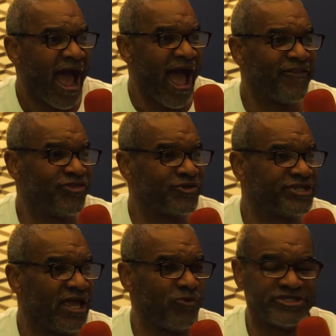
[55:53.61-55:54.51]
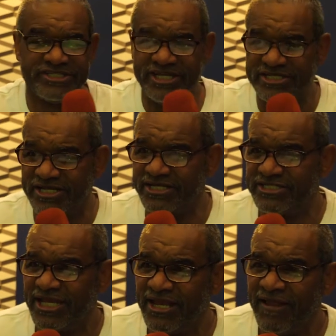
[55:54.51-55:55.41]
I thought they was
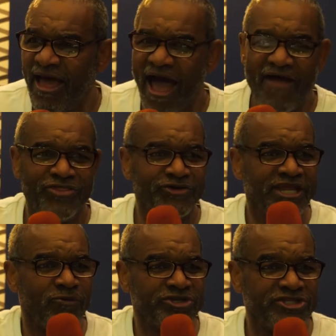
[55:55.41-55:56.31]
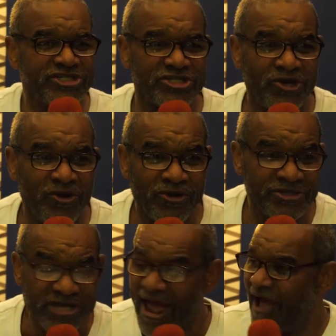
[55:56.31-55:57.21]
discontented. I thought they were
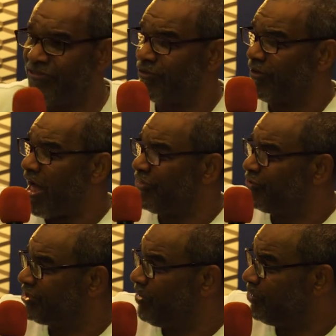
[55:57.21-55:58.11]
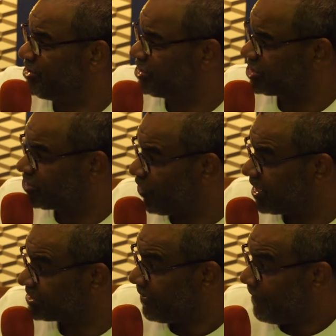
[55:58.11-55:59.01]
discouraged. I thought, I thought they were
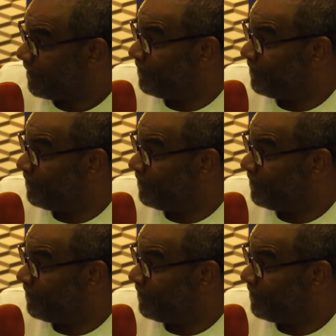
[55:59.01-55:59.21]
distressed.